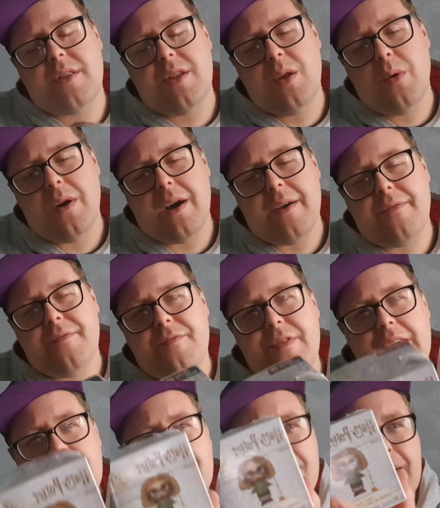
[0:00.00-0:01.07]
you know what? I
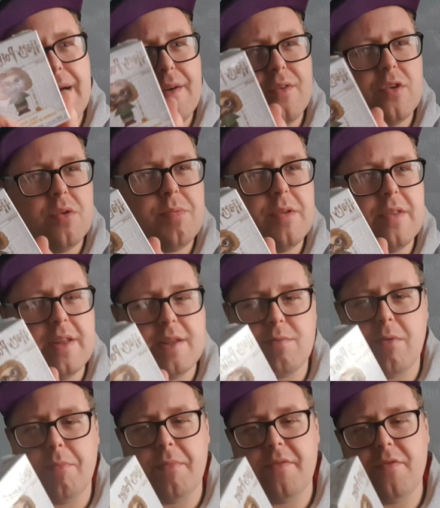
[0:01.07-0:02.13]
think I might have opened this
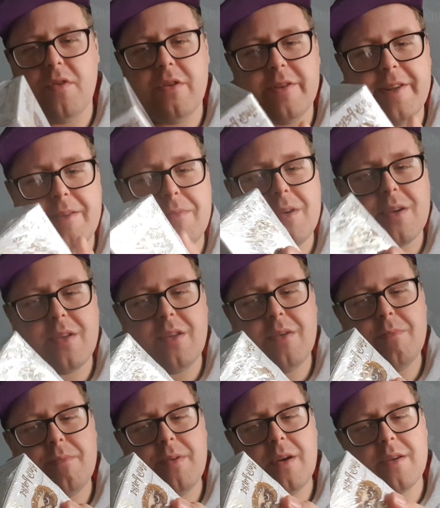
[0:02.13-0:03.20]
one before, so I'm not going to
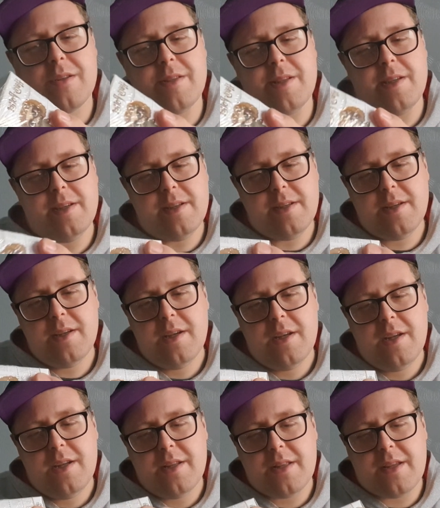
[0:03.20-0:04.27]
unbox it.
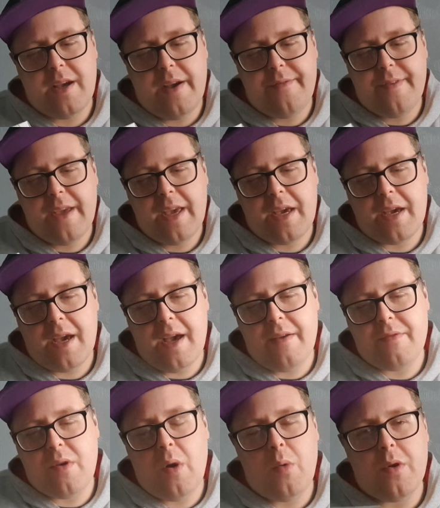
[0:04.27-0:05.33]
I think
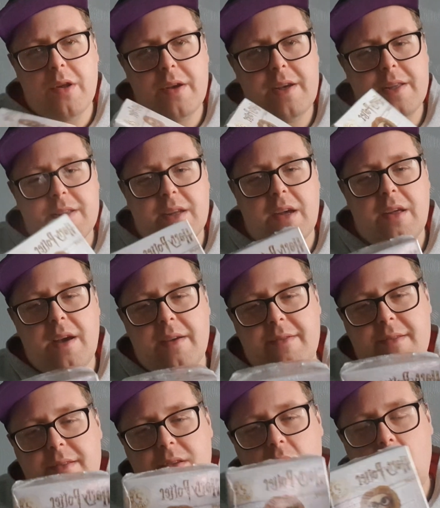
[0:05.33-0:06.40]
I've got one of these because I
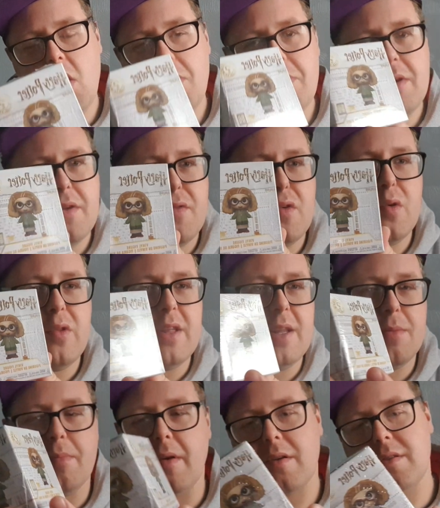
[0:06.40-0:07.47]
opened a few of
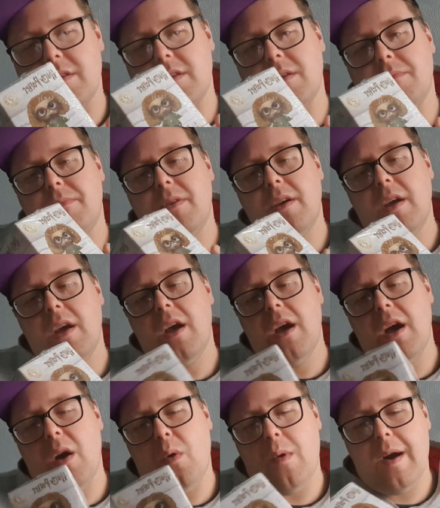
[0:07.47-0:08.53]
these boxes up
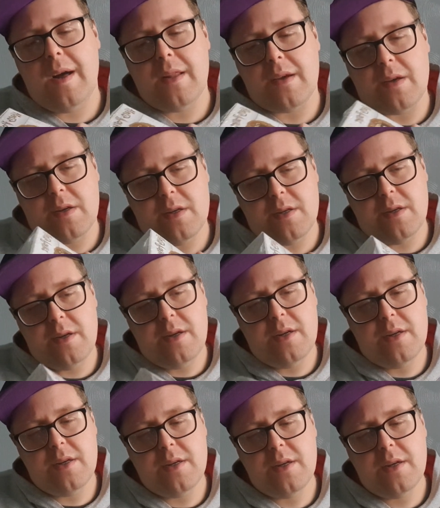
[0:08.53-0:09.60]
a while ago,
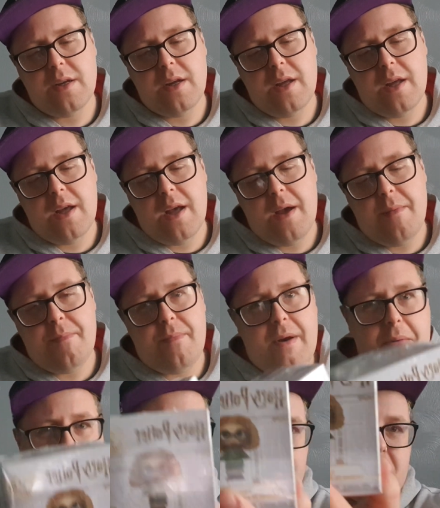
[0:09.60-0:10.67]
but
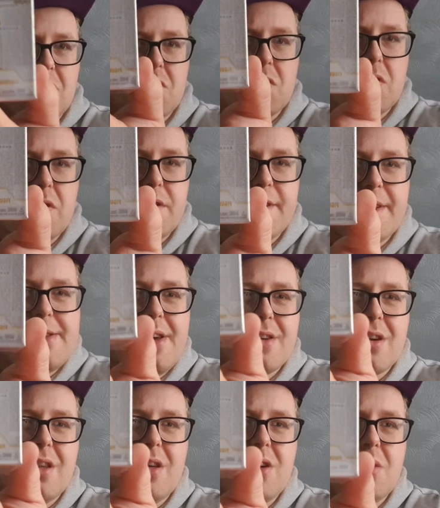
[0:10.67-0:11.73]
I'm not too sure, so I'm
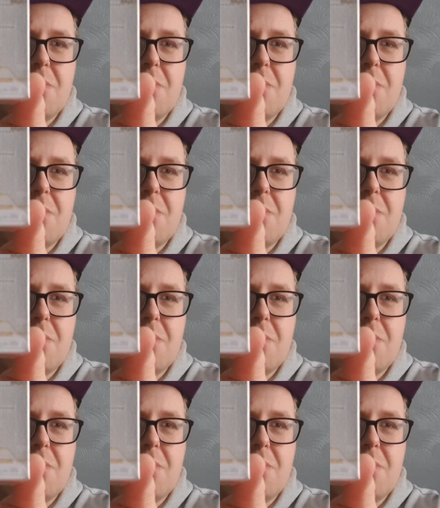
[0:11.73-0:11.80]
not going to